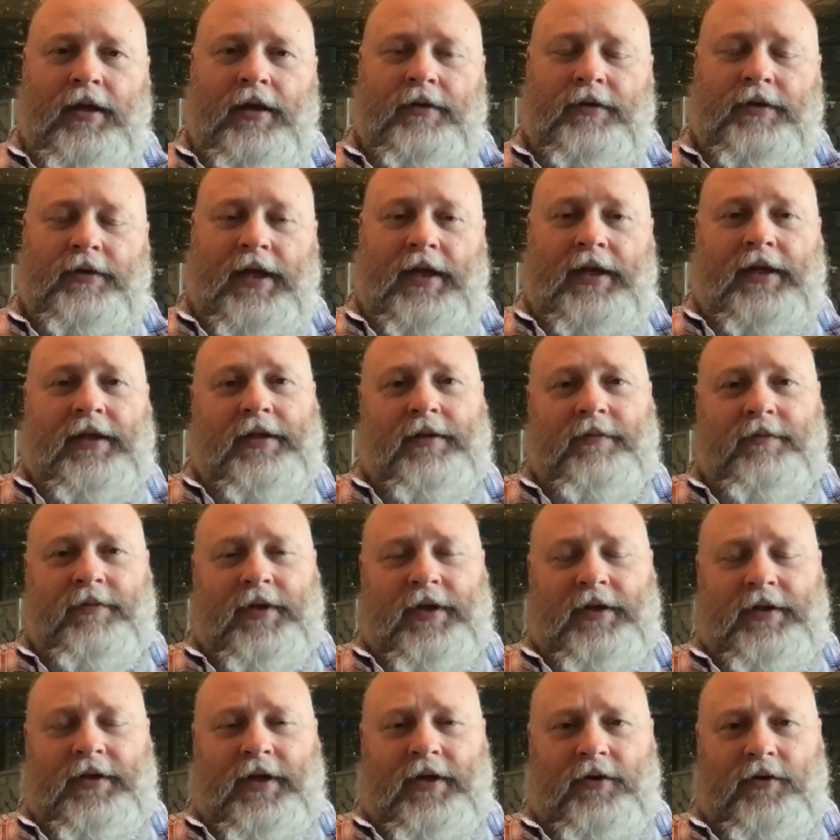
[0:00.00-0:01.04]
telling them
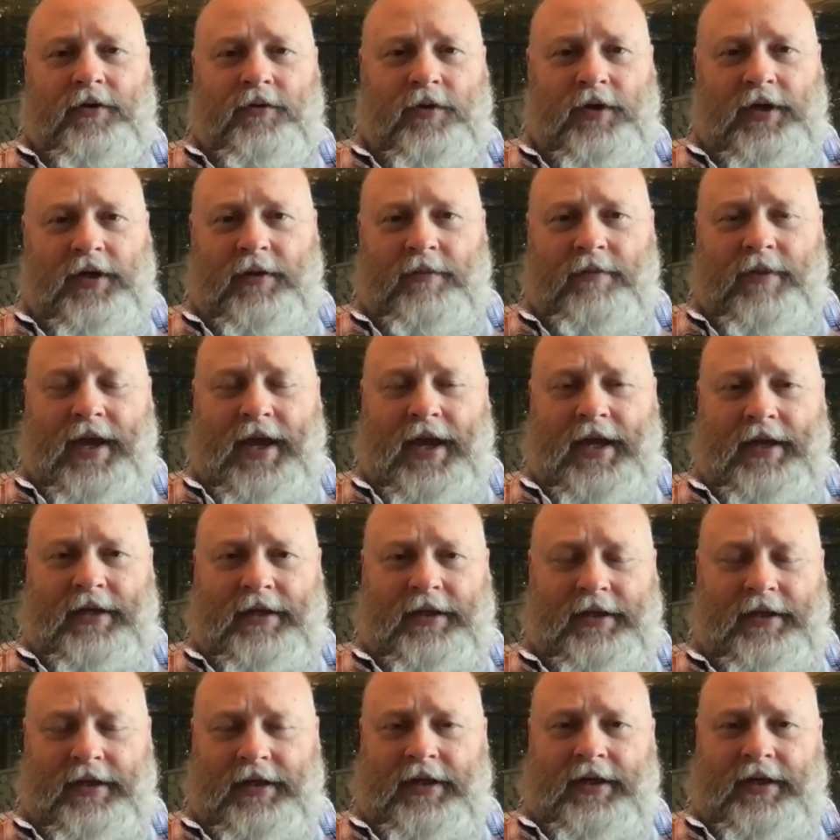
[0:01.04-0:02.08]
that they're doing a bad
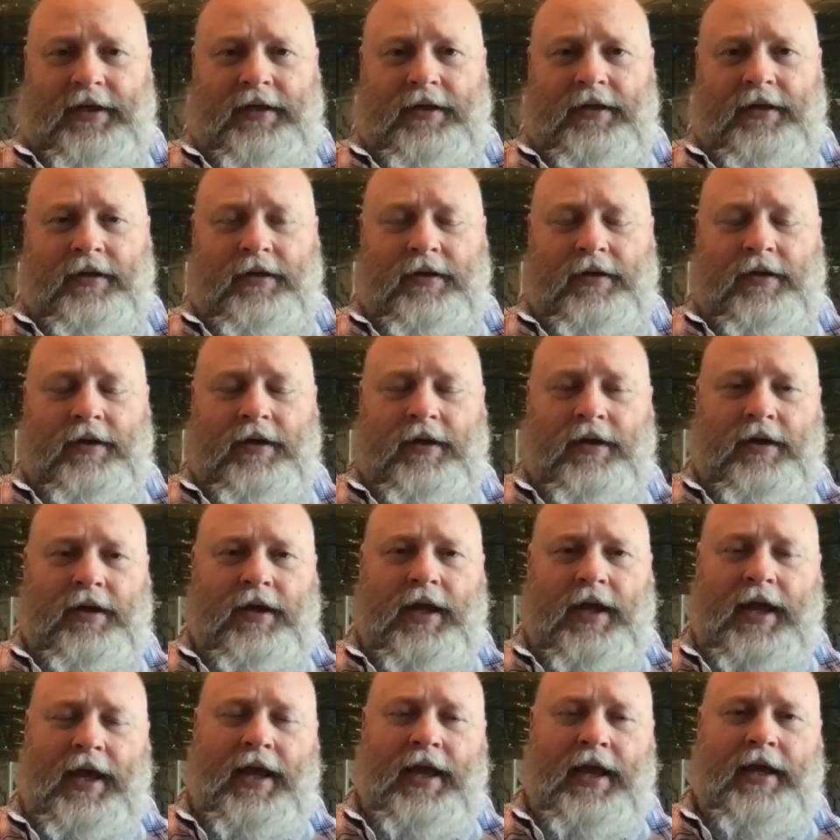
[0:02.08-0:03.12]
thing
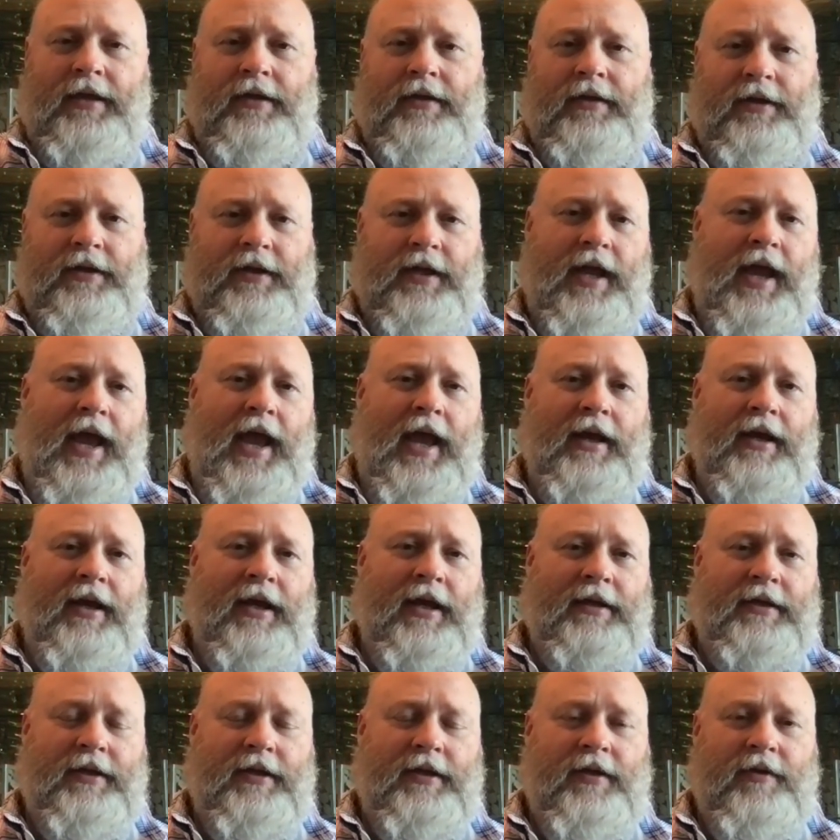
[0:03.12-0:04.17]
and that they act
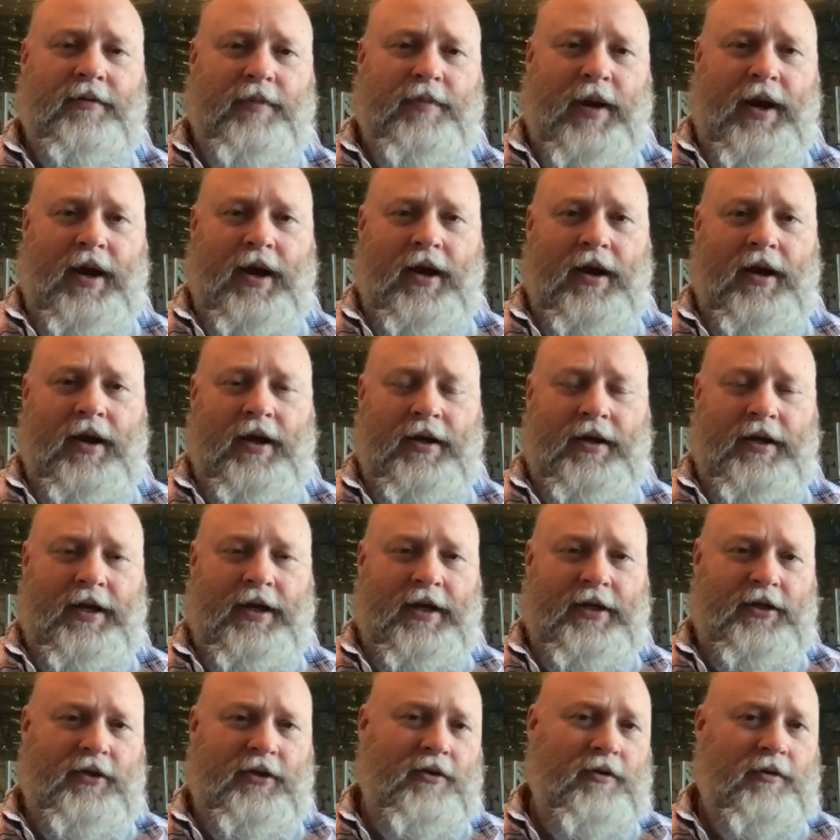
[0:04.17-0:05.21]
like the other parent
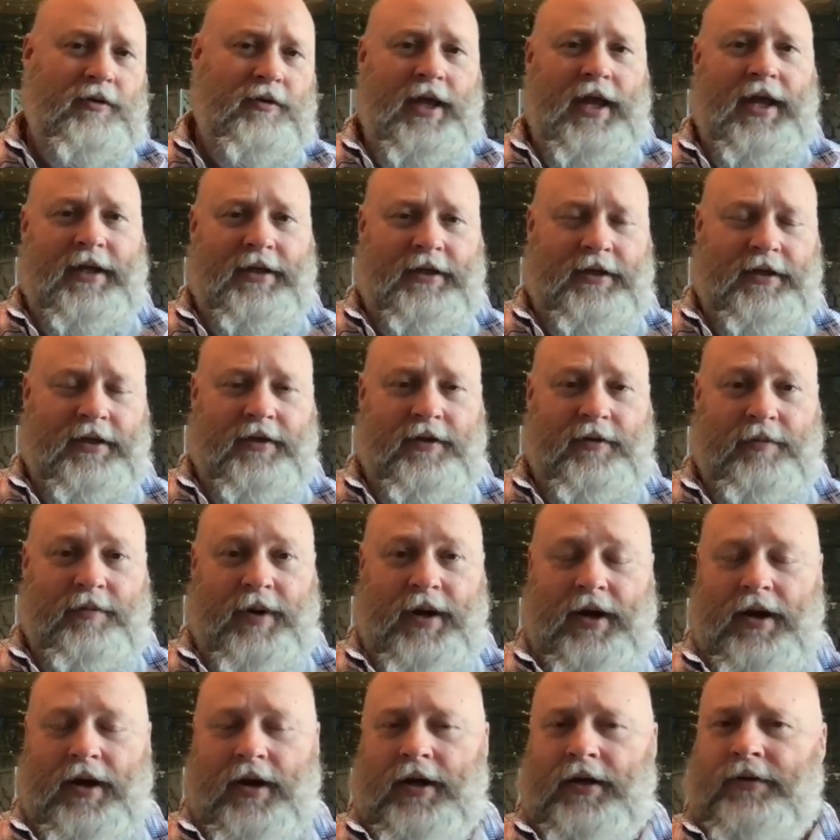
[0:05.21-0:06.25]
and you don't like the other
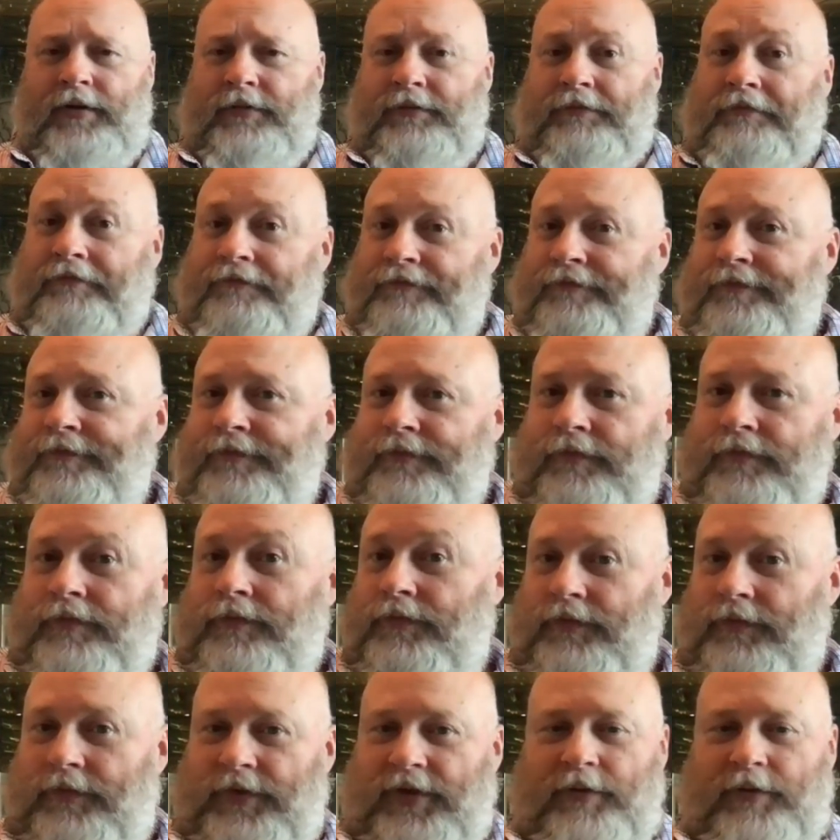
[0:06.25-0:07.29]
parent.
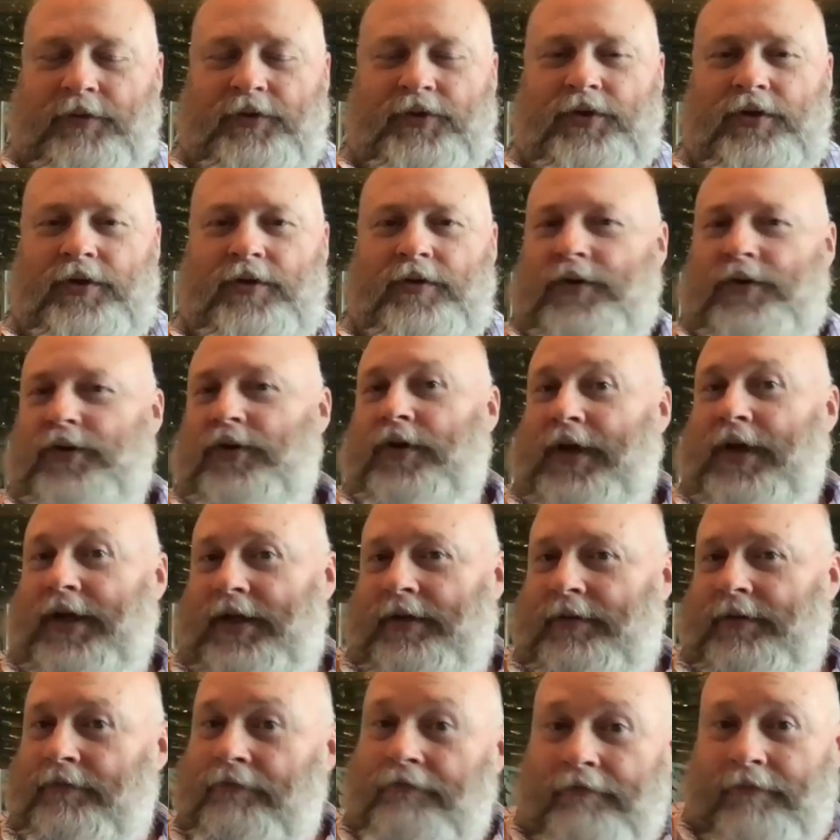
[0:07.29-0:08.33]
See what you're doing? You're
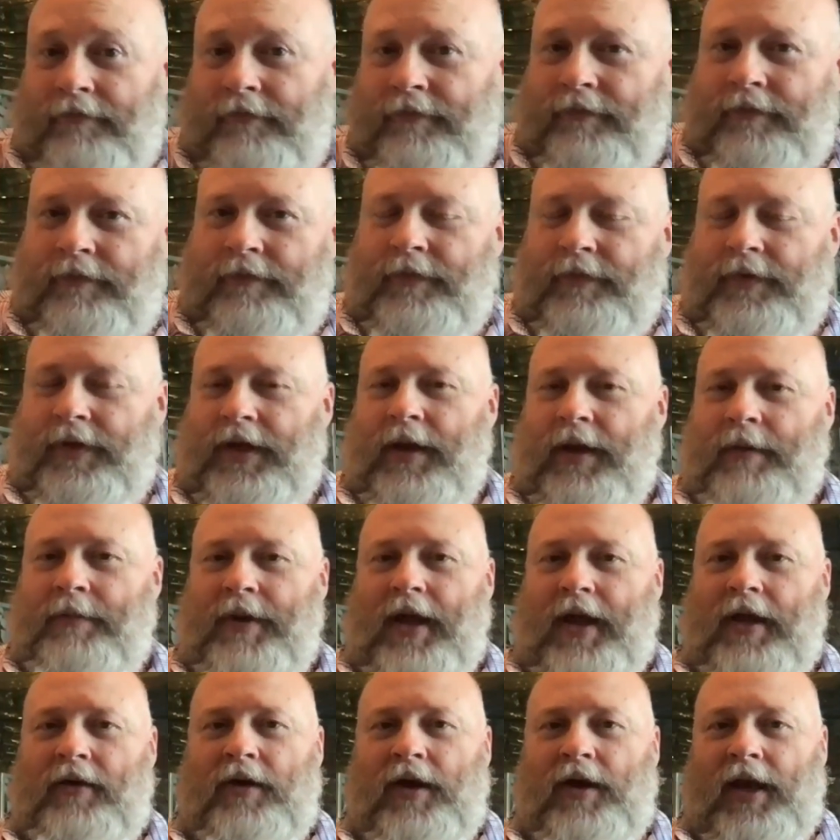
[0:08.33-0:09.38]
hinting that I'm
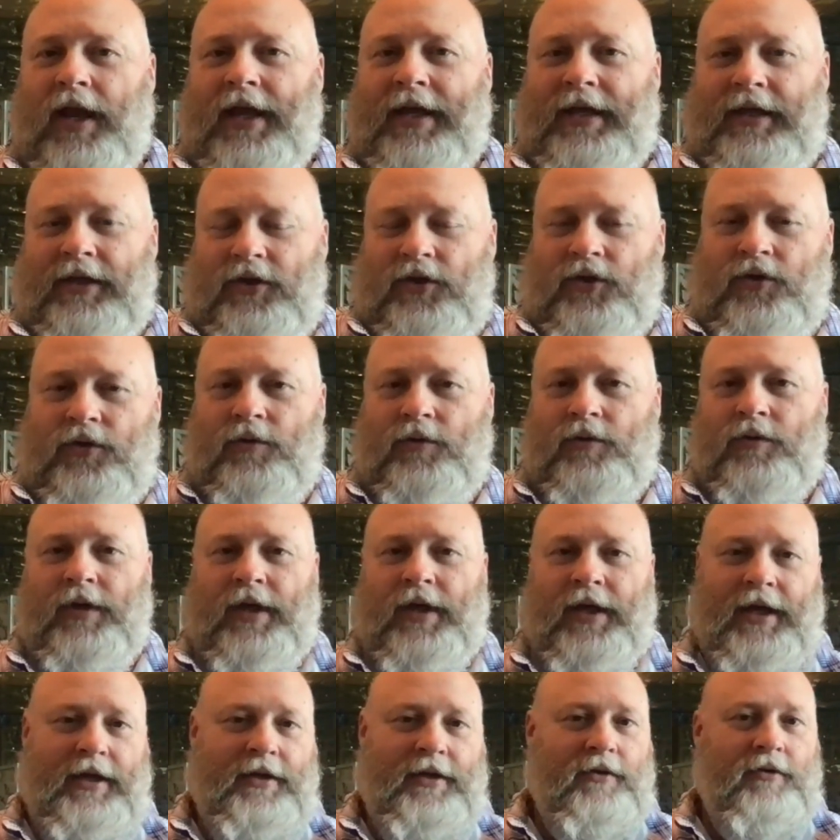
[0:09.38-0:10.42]
not going to like you
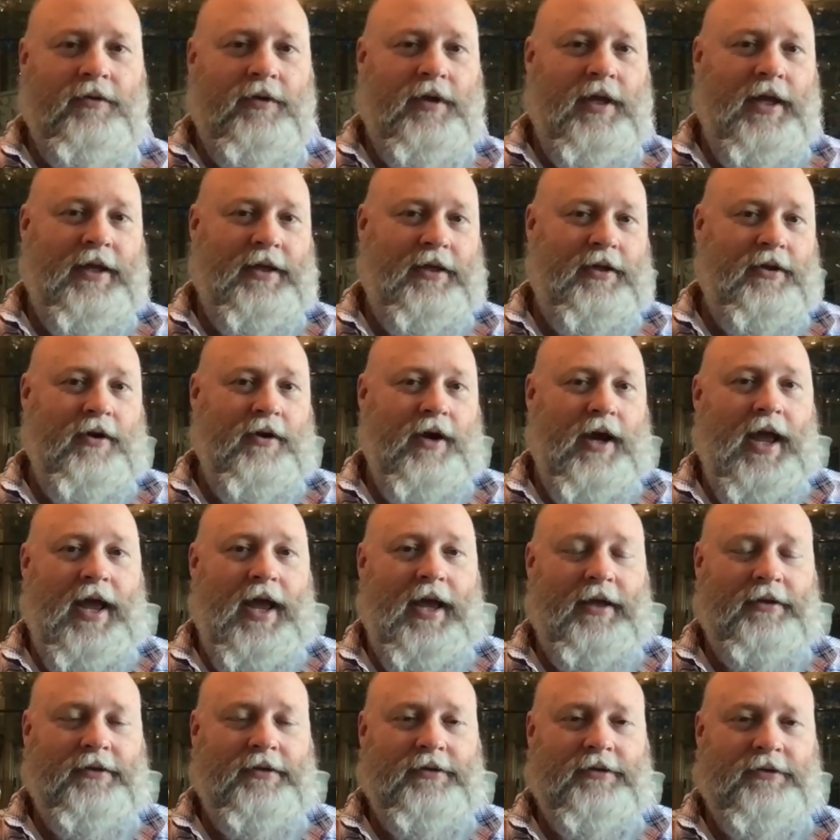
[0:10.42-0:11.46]
like I don't like your
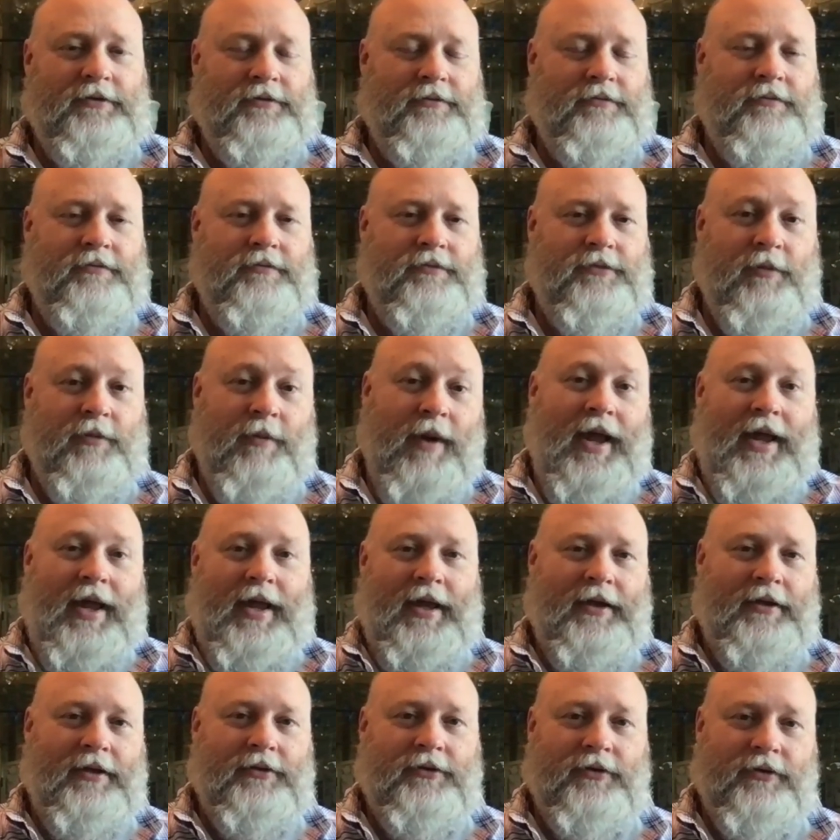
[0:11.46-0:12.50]
ex or my
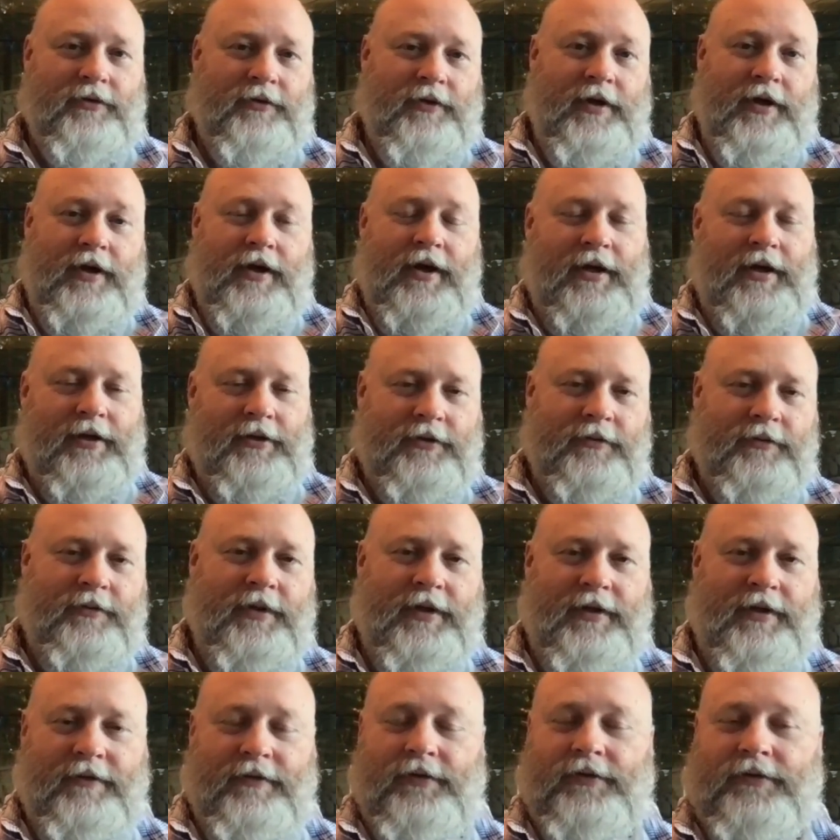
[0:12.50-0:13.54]
ex or their ex or
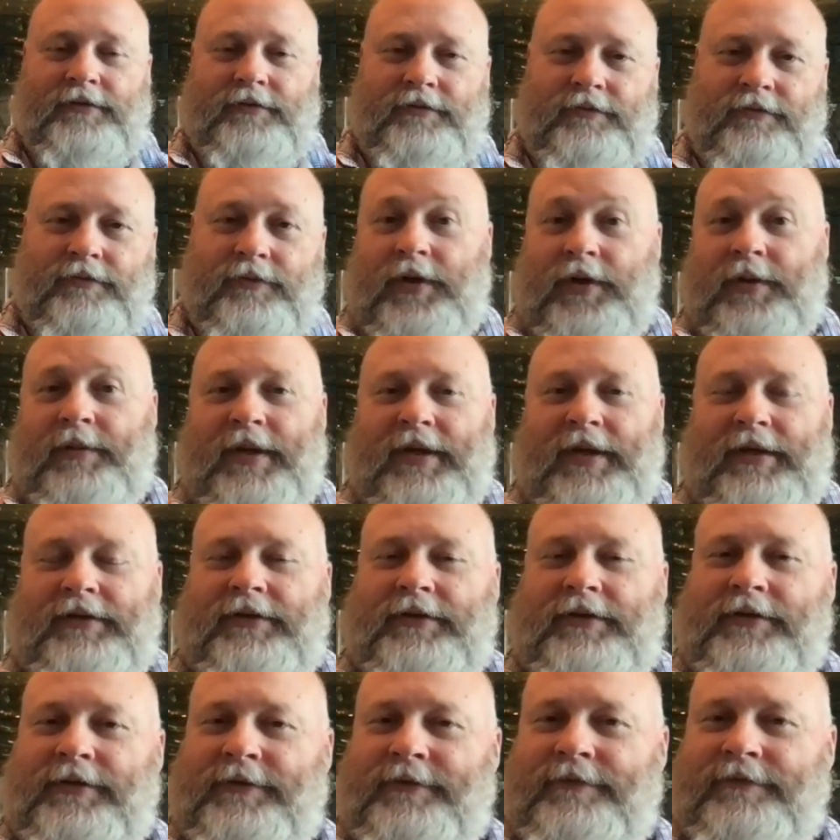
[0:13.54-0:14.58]
whatever, one of them
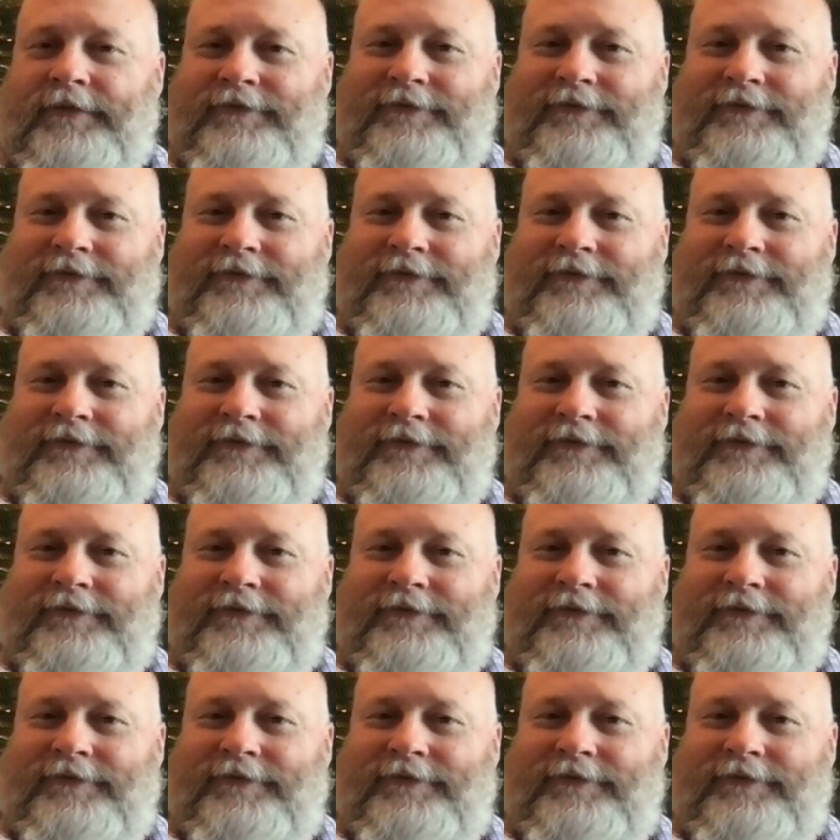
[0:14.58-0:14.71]
exes.